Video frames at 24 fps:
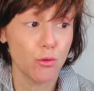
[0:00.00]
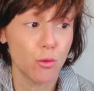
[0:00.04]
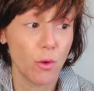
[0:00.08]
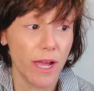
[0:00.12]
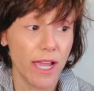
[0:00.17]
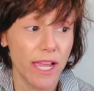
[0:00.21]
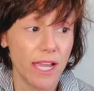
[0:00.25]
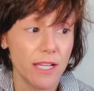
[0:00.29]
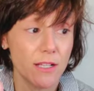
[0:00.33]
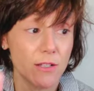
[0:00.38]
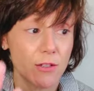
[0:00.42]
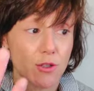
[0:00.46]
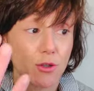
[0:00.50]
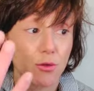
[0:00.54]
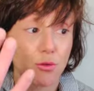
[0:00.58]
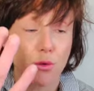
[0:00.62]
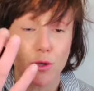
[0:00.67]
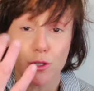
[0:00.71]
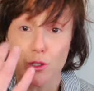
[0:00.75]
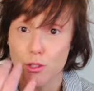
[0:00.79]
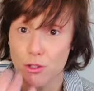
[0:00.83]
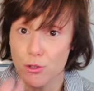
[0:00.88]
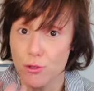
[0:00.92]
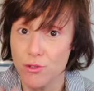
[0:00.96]
way to
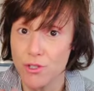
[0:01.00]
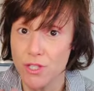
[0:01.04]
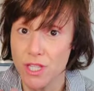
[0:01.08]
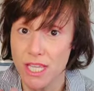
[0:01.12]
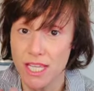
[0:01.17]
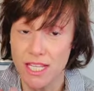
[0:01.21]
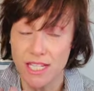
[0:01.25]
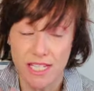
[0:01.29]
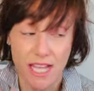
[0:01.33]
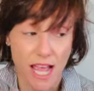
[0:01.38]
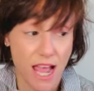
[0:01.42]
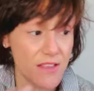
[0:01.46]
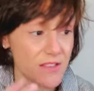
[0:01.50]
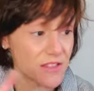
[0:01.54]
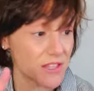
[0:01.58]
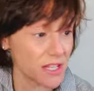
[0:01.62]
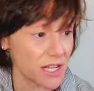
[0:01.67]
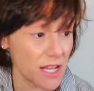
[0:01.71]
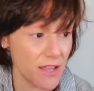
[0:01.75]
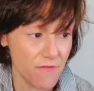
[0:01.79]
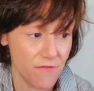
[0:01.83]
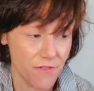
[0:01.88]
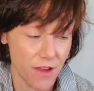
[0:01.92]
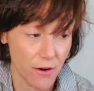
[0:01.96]
reduce the
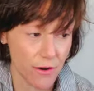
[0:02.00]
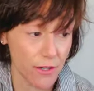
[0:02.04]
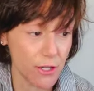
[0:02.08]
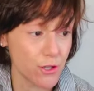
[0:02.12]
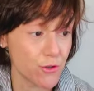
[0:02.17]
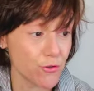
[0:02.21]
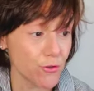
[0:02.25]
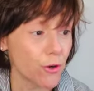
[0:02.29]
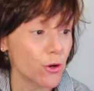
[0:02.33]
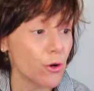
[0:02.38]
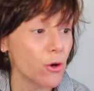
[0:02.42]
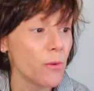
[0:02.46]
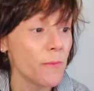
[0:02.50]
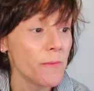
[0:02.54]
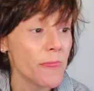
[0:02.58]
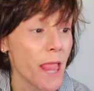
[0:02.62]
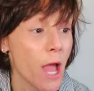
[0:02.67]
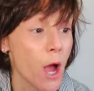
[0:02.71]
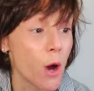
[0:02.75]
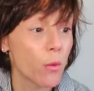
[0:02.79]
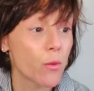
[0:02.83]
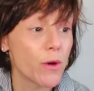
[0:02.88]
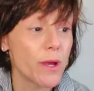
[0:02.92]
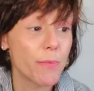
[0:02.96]
intensity. Very true.
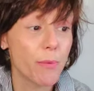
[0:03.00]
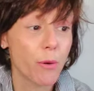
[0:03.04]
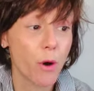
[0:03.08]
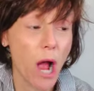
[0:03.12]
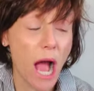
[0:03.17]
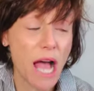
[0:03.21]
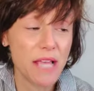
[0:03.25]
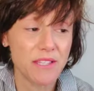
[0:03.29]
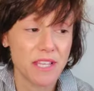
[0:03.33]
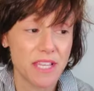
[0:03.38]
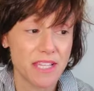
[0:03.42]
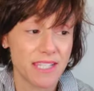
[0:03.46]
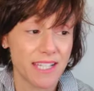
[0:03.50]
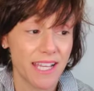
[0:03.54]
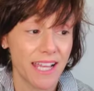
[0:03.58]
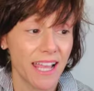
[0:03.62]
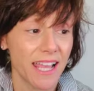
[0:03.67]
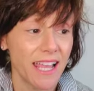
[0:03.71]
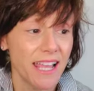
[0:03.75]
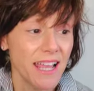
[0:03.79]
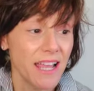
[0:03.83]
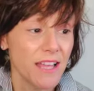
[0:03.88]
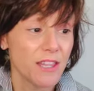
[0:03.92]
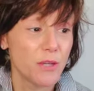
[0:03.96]
Reprocessing,
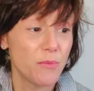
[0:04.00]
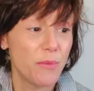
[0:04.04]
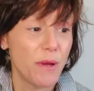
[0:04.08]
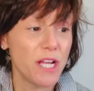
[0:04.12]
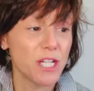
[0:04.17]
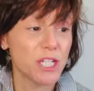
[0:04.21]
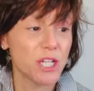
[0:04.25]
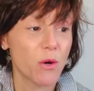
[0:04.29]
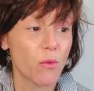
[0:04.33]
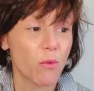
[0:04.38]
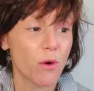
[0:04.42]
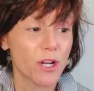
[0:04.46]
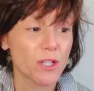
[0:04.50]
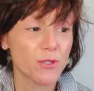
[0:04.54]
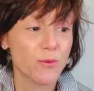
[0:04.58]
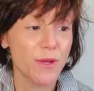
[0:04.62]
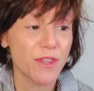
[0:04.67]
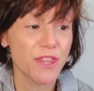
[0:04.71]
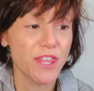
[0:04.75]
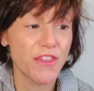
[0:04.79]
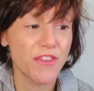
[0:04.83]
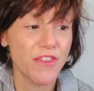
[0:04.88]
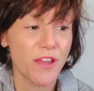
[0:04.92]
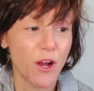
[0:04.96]
the patient works with
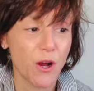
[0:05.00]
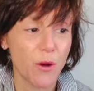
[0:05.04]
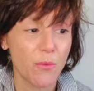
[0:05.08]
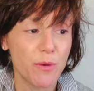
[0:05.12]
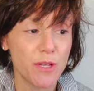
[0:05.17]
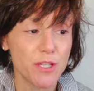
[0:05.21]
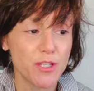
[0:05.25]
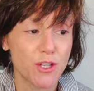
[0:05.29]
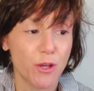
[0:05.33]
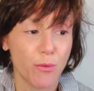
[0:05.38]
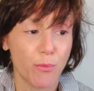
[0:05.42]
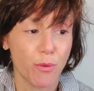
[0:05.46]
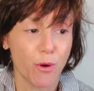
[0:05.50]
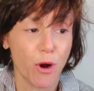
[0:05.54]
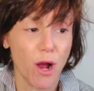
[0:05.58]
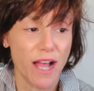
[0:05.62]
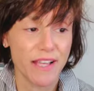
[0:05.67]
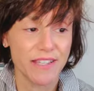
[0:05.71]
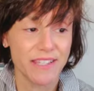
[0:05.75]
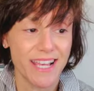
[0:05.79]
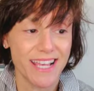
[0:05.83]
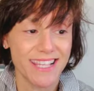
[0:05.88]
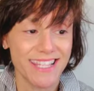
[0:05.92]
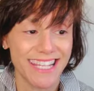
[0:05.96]
the therapist to
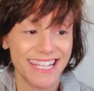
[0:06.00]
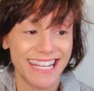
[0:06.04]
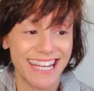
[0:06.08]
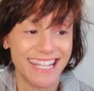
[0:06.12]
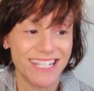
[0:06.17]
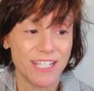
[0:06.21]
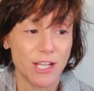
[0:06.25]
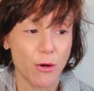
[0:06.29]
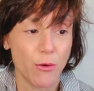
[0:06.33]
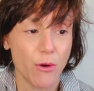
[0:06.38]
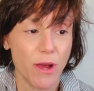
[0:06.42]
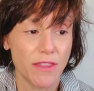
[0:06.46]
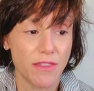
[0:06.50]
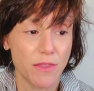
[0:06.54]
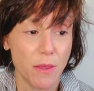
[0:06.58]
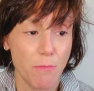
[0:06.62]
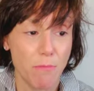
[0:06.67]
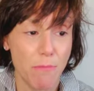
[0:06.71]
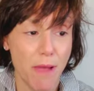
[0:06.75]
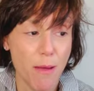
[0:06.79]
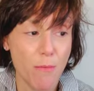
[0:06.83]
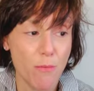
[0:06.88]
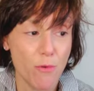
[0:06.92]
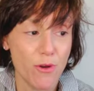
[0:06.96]
process and integrate the
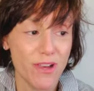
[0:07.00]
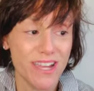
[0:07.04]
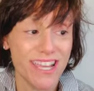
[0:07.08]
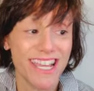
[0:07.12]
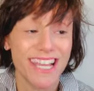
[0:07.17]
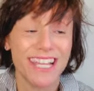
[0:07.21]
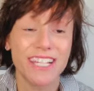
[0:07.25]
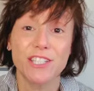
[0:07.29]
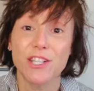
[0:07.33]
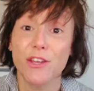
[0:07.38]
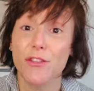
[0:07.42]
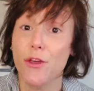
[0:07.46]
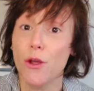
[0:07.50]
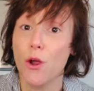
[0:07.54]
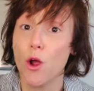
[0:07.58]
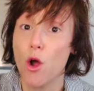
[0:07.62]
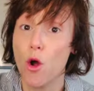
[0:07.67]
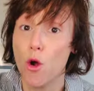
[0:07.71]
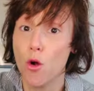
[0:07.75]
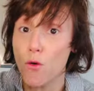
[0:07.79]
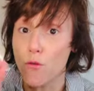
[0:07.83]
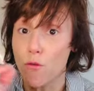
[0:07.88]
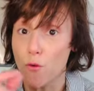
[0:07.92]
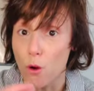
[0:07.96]
memory into their
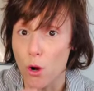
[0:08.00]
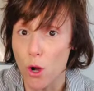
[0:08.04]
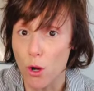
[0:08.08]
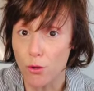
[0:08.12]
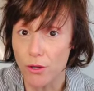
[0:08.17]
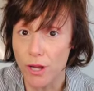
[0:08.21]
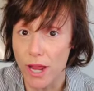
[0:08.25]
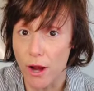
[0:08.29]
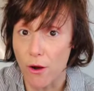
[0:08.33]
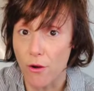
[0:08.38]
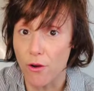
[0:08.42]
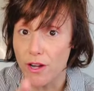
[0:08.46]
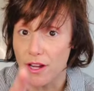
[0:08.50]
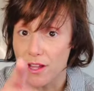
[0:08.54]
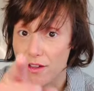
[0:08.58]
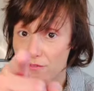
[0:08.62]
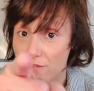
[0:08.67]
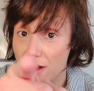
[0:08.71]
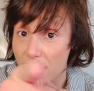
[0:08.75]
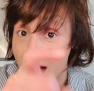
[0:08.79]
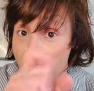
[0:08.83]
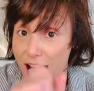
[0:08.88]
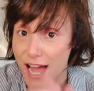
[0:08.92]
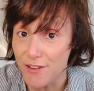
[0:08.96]
overall narrative.
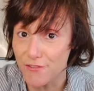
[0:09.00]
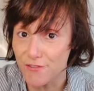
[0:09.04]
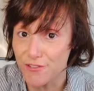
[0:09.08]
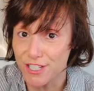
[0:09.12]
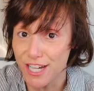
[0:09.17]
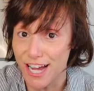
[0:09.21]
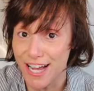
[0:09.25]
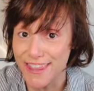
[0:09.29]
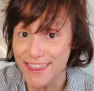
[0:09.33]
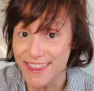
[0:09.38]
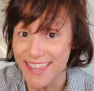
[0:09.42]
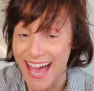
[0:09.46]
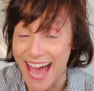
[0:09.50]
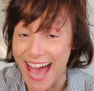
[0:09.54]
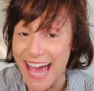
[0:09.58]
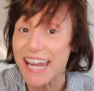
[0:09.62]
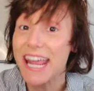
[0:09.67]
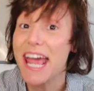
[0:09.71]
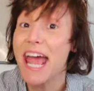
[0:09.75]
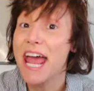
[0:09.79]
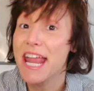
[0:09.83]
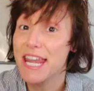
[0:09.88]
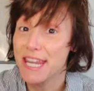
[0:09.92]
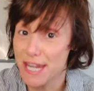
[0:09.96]
I've done that.
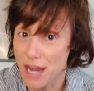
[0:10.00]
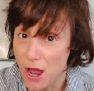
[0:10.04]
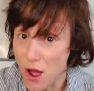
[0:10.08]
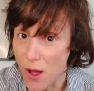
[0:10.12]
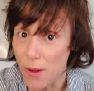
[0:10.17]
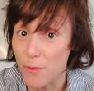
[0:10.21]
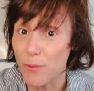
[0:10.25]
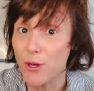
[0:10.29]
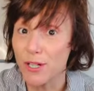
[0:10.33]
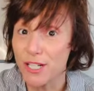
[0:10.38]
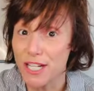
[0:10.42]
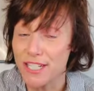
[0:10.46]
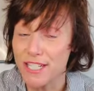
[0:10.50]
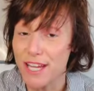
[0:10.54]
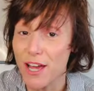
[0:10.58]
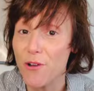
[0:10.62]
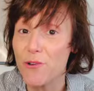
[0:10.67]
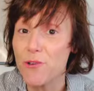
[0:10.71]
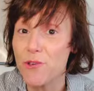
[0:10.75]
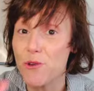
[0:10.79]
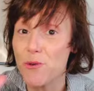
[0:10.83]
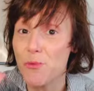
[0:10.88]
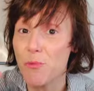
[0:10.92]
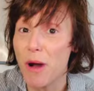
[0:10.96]
Now I'm going to tell
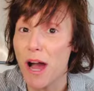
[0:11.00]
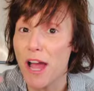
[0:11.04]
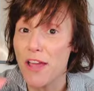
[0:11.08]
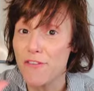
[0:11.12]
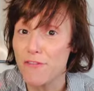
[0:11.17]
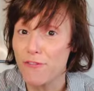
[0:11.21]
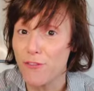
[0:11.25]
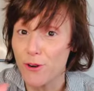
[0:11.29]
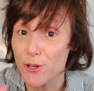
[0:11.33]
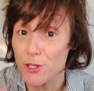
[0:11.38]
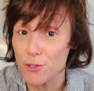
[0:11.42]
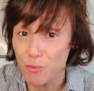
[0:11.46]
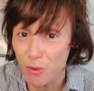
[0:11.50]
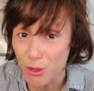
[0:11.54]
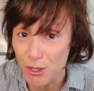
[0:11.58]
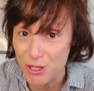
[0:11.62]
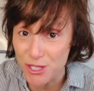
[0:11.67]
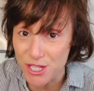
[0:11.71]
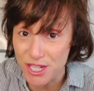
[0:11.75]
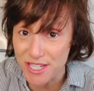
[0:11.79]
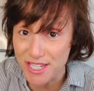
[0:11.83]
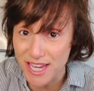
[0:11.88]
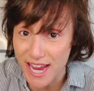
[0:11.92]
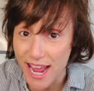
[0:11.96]
you my first
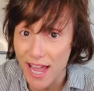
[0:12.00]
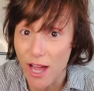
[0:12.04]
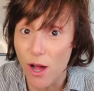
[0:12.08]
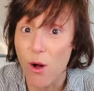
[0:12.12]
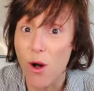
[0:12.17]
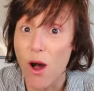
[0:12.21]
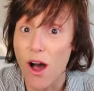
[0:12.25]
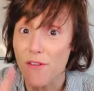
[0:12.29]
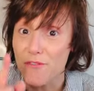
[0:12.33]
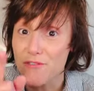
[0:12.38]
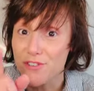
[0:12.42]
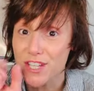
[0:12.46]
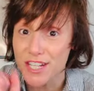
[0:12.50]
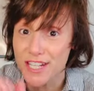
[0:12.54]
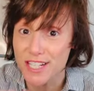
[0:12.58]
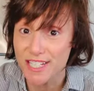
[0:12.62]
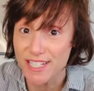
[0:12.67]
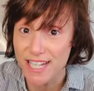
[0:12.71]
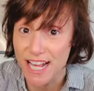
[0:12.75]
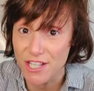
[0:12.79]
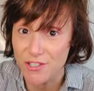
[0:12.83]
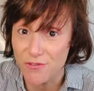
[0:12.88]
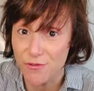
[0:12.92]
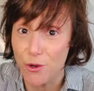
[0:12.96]
person tale of
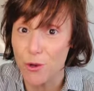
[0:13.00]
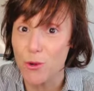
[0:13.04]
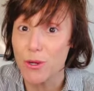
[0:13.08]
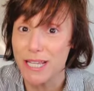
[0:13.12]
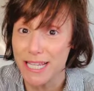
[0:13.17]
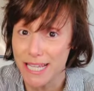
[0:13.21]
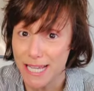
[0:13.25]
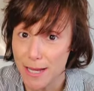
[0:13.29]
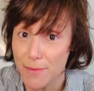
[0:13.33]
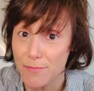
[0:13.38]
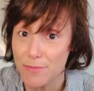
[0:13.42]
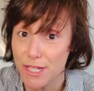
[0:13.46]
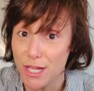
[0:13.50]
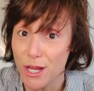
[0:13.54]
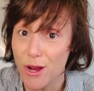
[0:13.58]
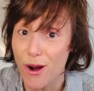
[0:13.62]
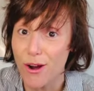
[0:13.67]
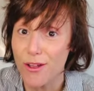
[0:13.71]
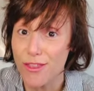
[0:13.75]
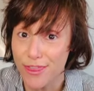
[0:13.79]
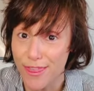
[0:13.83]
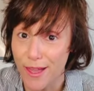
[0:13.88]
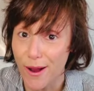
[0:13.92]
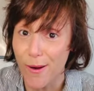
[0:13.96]
successful
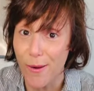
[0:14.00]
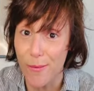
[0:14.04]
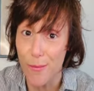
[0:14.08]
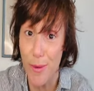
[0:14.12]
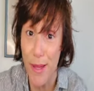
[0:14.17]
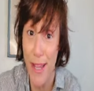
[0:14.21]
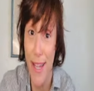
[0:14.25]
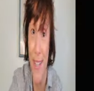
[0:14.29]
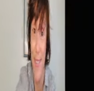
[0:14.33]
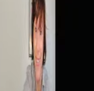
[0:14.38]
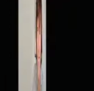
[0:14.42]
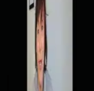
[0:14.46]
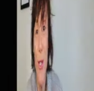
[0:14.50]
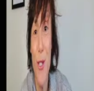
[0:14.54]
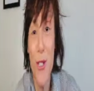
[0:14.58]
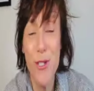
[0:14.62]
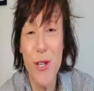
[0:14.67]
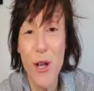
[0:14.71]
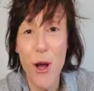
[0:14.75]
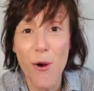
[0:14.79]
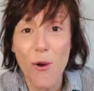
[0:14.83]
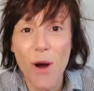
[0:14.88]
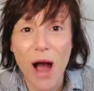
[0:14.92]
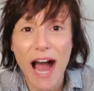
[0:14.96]
EMDR therapy.
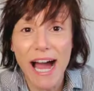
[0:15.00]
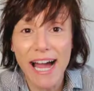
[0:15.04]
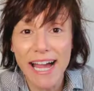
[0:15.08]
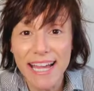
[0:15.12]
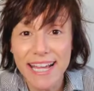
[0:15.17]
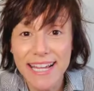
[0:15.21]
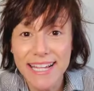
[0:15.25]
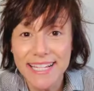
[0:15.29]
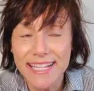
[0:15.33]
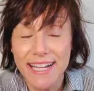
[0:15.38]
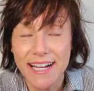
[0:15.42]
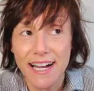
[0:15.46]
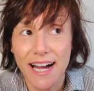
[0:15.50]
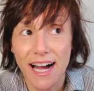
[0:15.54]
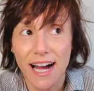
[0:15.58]
So I